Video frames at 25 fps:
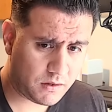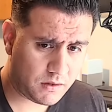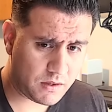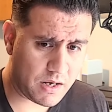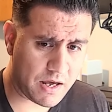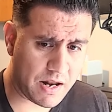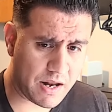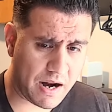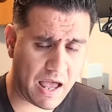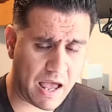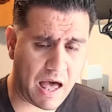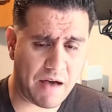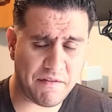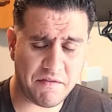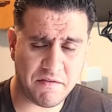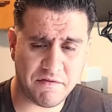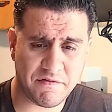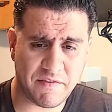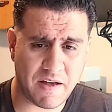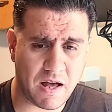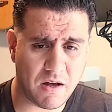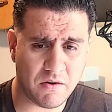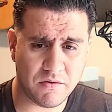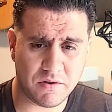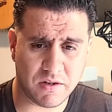And I haven't
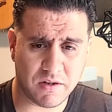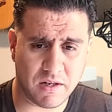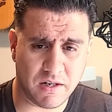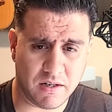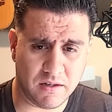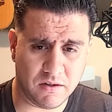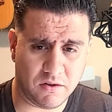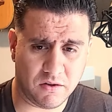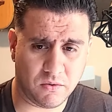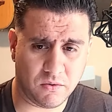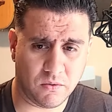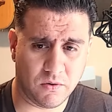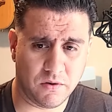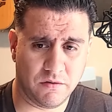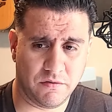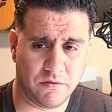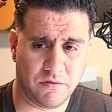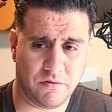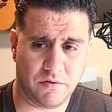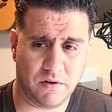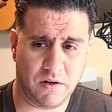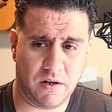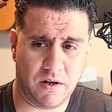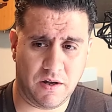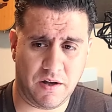found that it sort
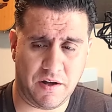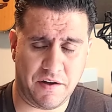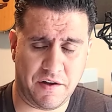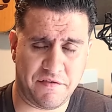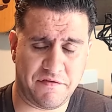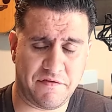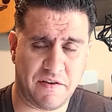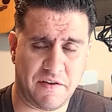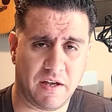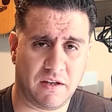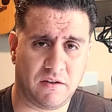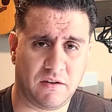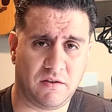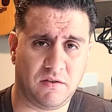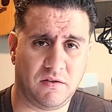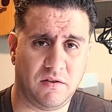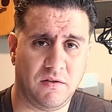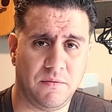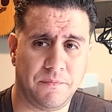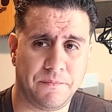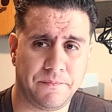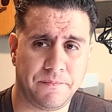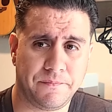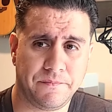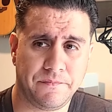of uh, affects
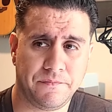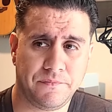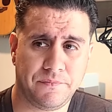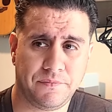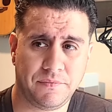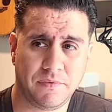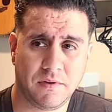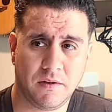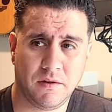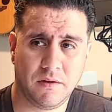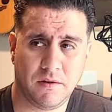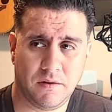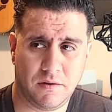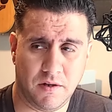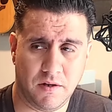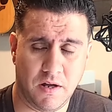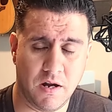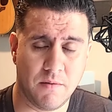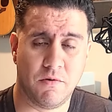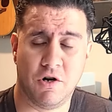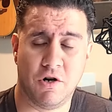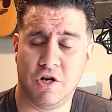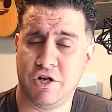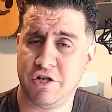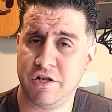
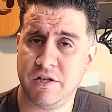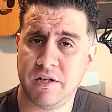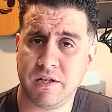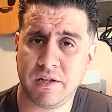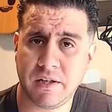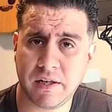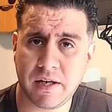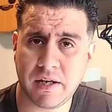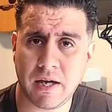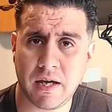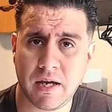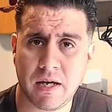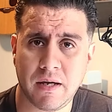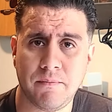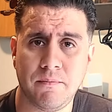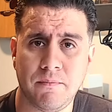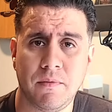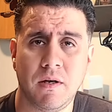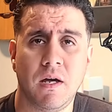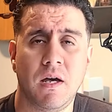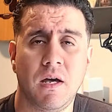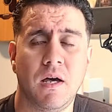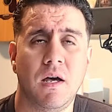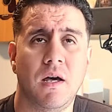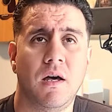immersion in the game.
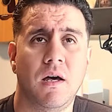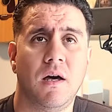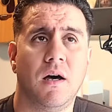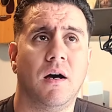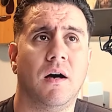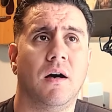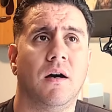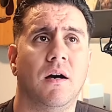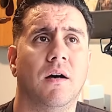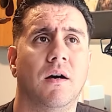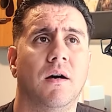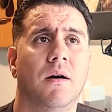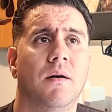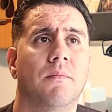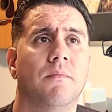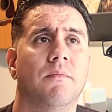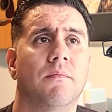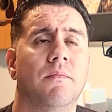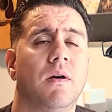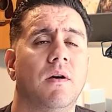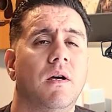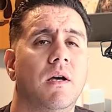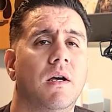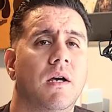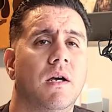Um,
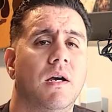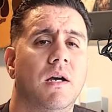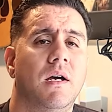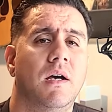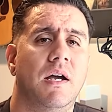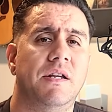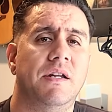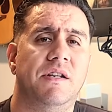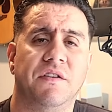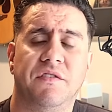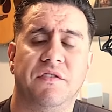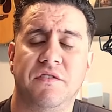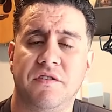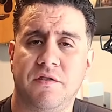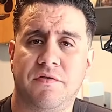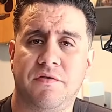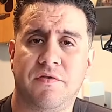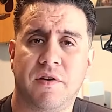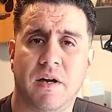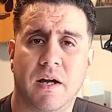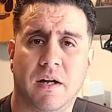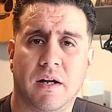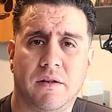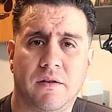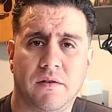it doesn't
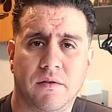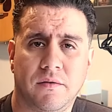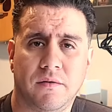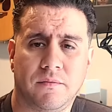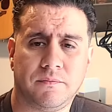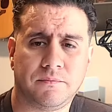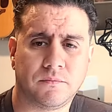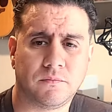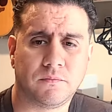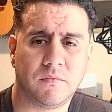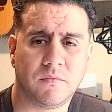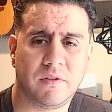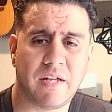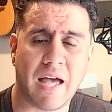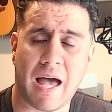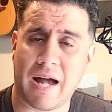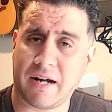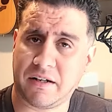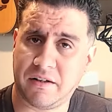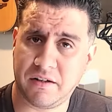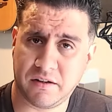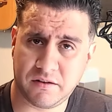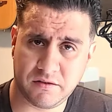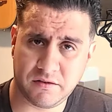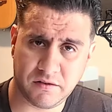affect
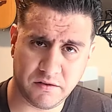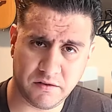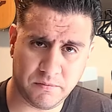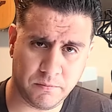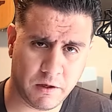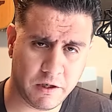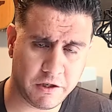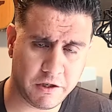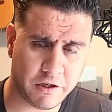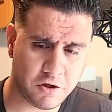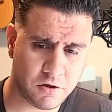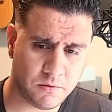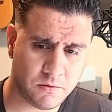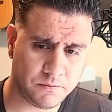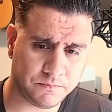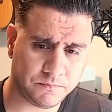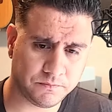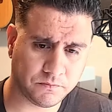tactics as much.